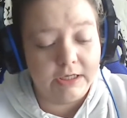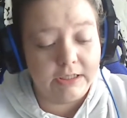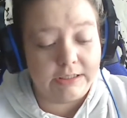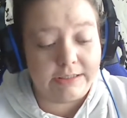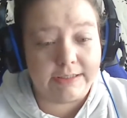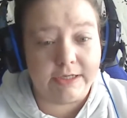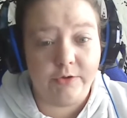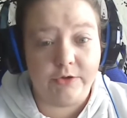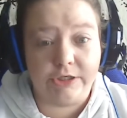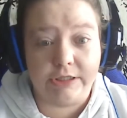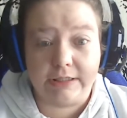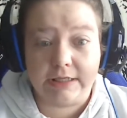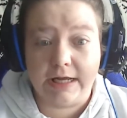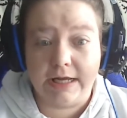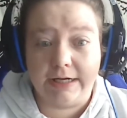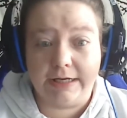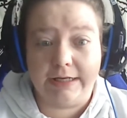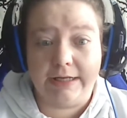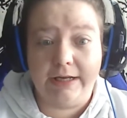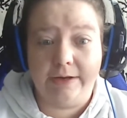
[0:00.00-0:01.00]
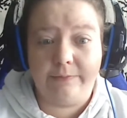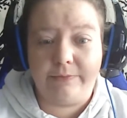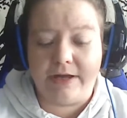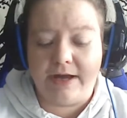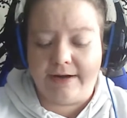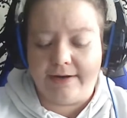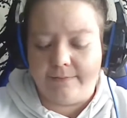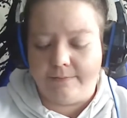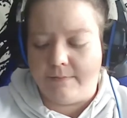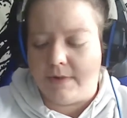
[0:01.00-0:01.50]
So just kind of keep
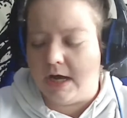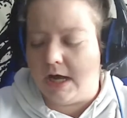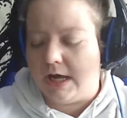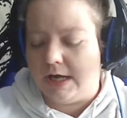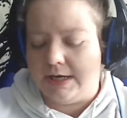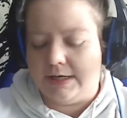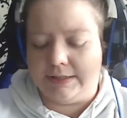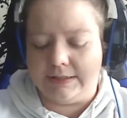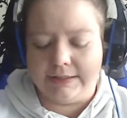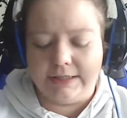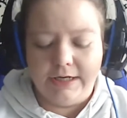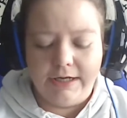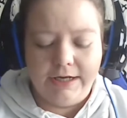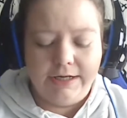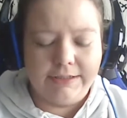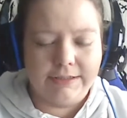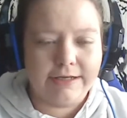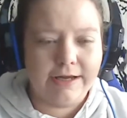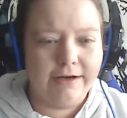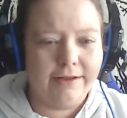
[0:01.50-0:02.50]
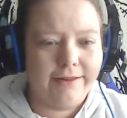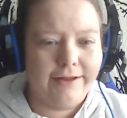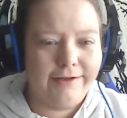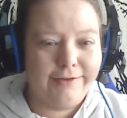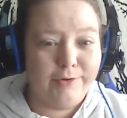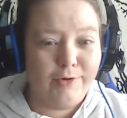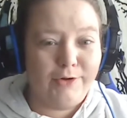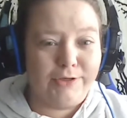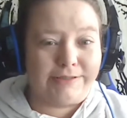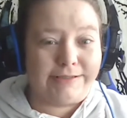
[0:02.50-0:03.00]
that in mind. It's kind of like
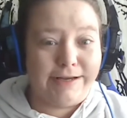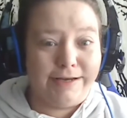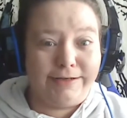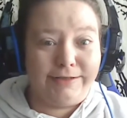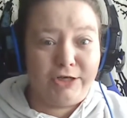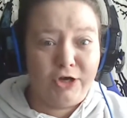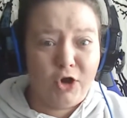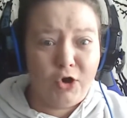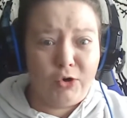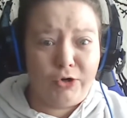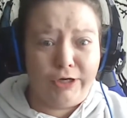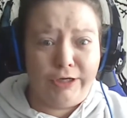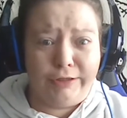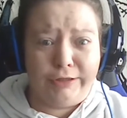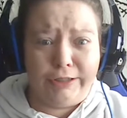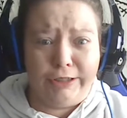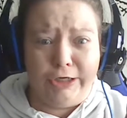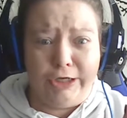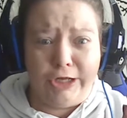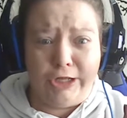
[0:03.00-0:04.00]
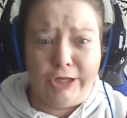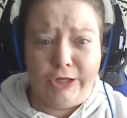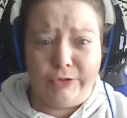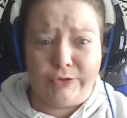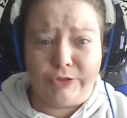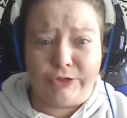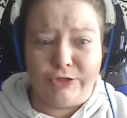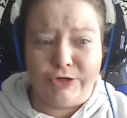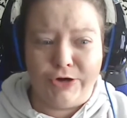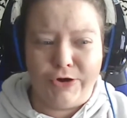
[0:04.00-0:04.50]
the old saying, don't eat the yellow
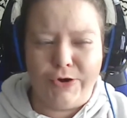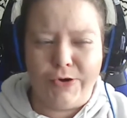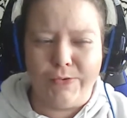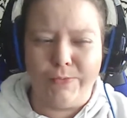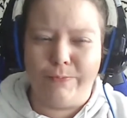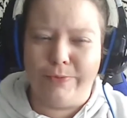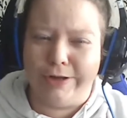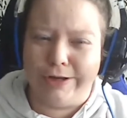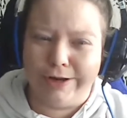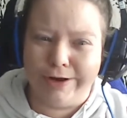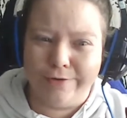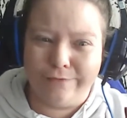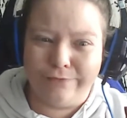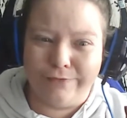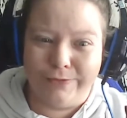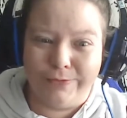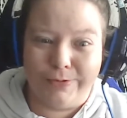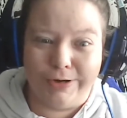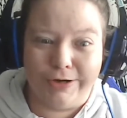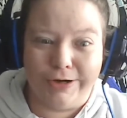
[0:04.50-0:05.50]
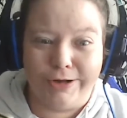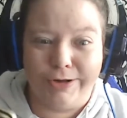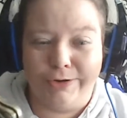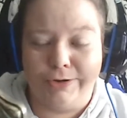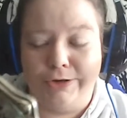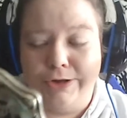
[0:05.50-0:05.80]
snow. Be careful what